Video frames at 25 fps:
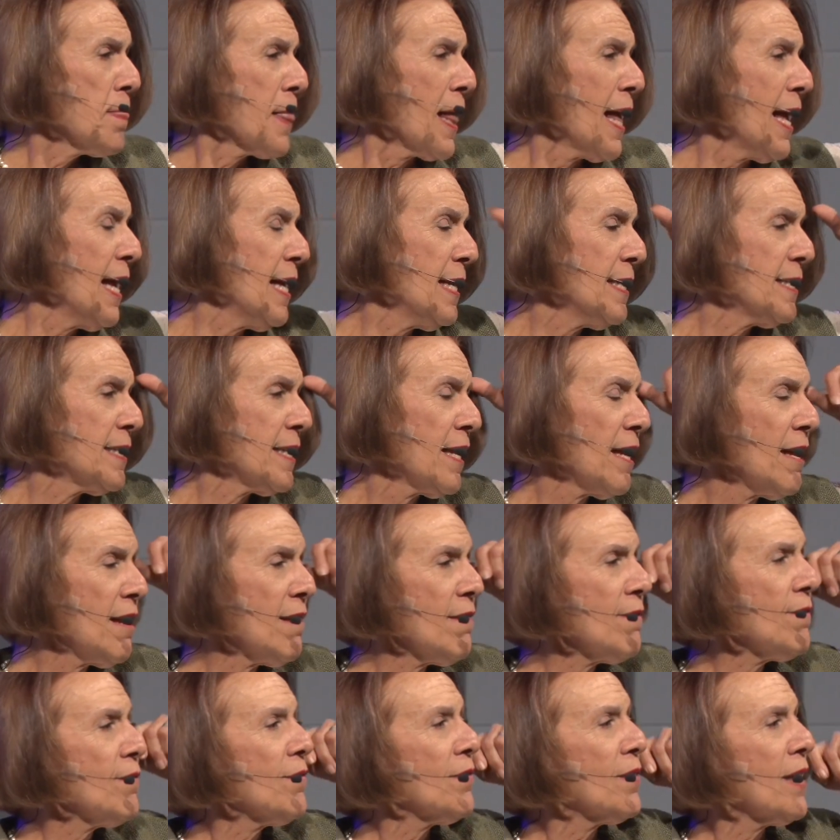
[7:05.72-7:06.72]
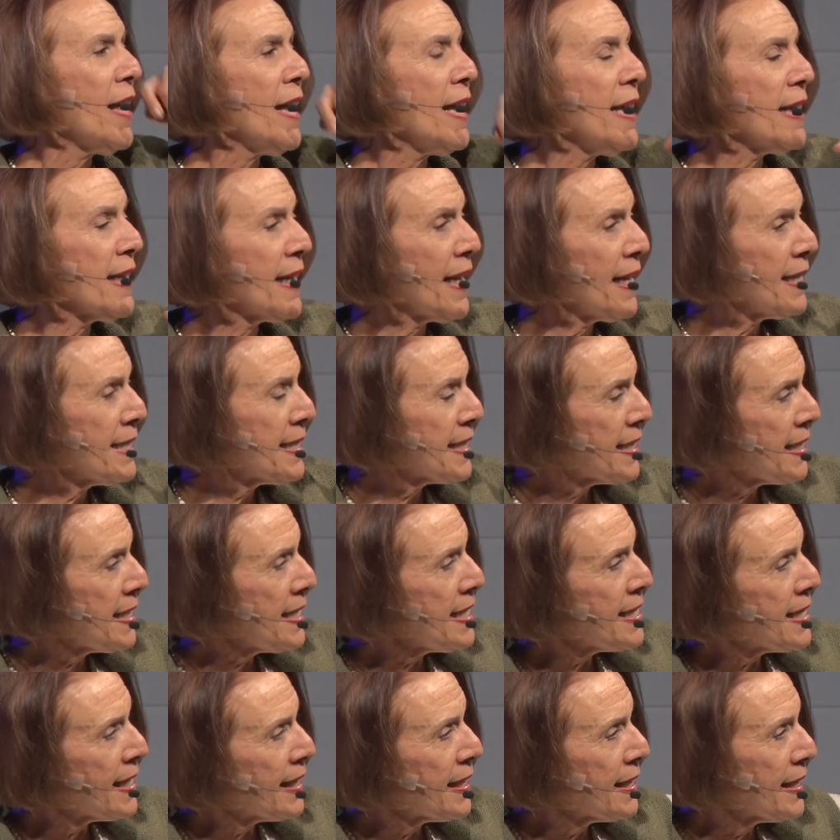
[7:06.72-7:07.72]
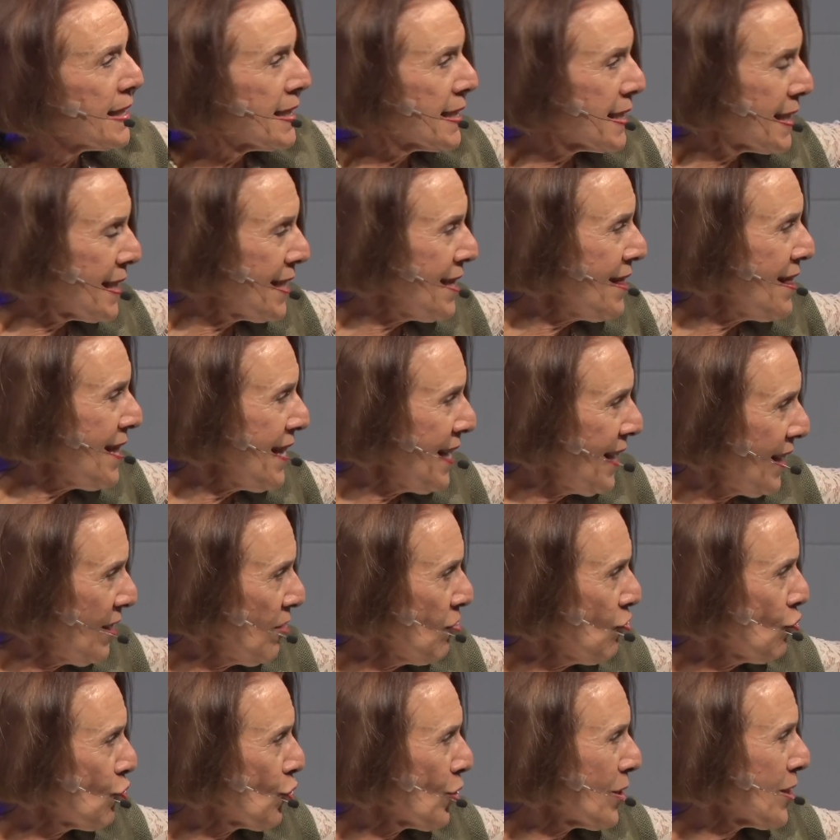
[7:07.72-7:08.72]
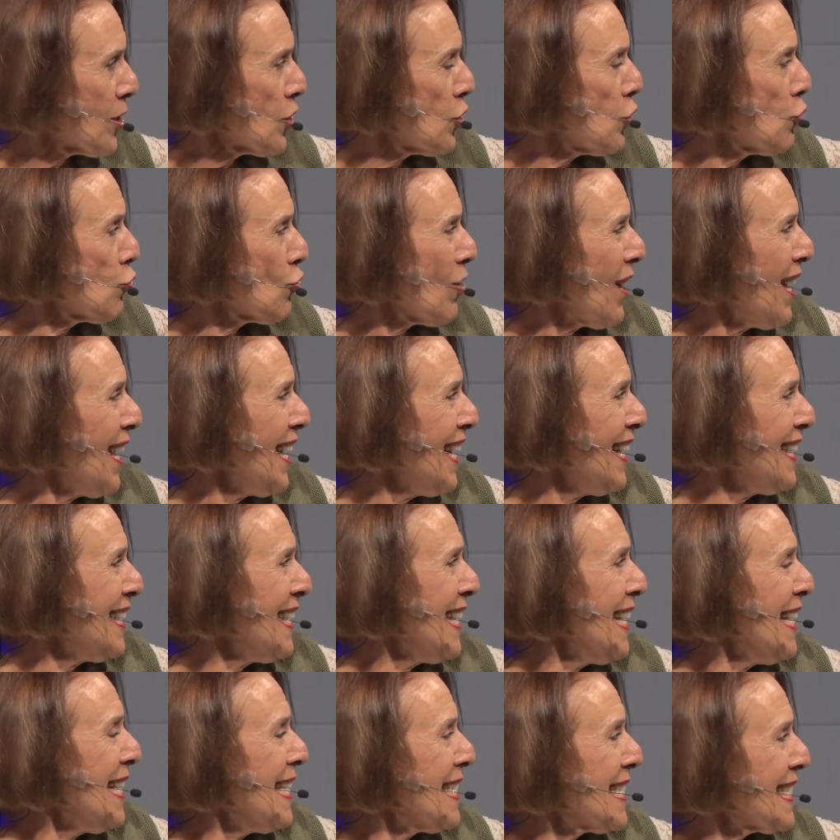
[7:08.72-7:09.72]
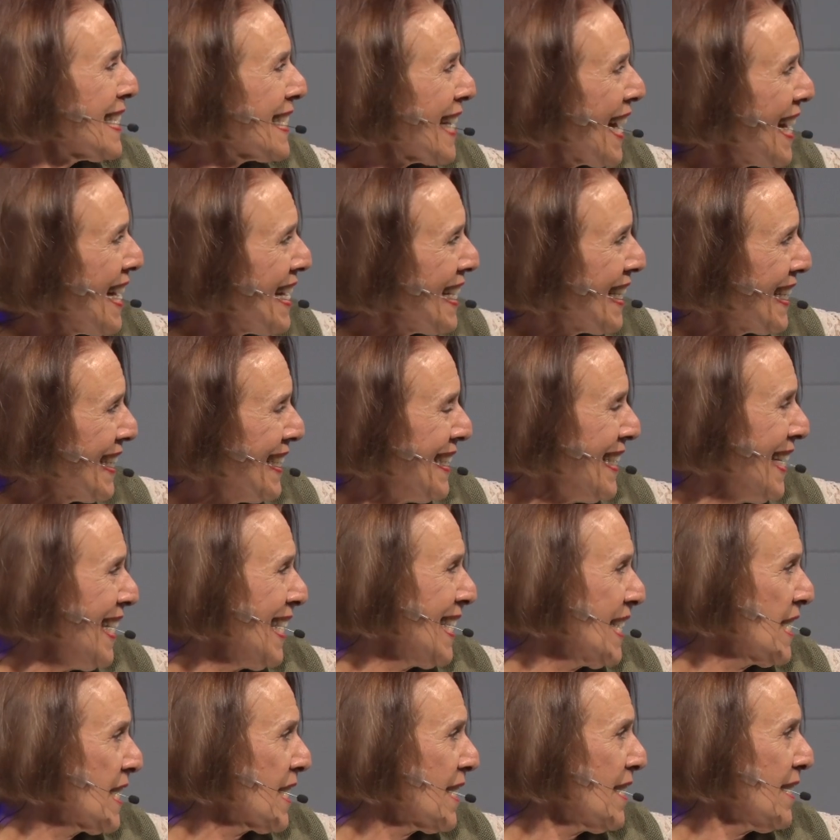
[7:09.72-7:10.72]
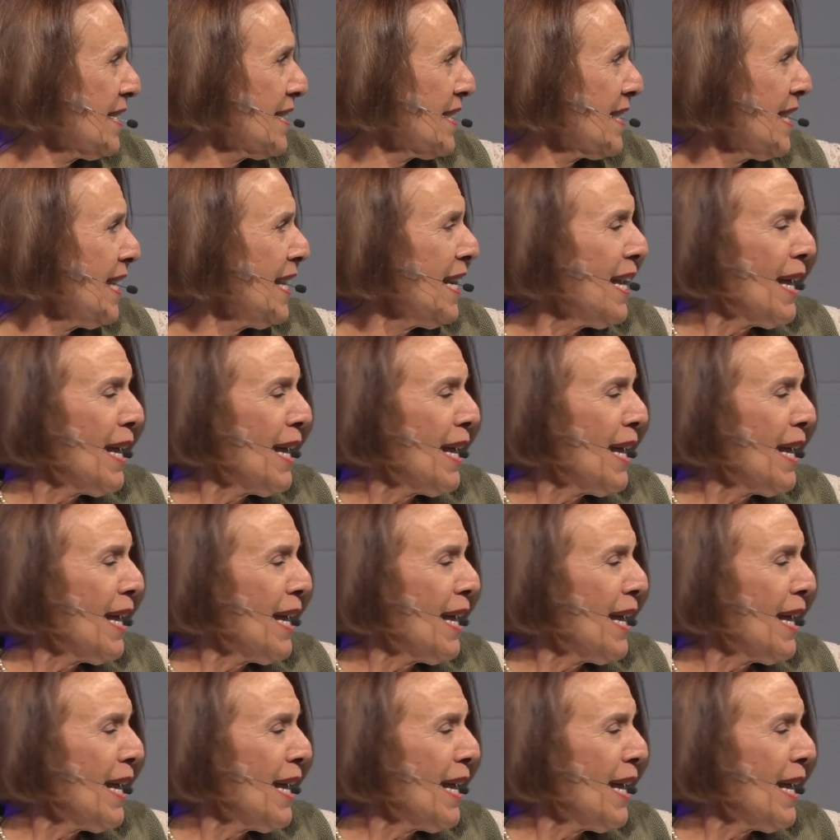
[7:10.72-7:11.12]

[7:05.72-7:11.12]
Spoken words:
And if they can see that it is in their interest to try and stay connected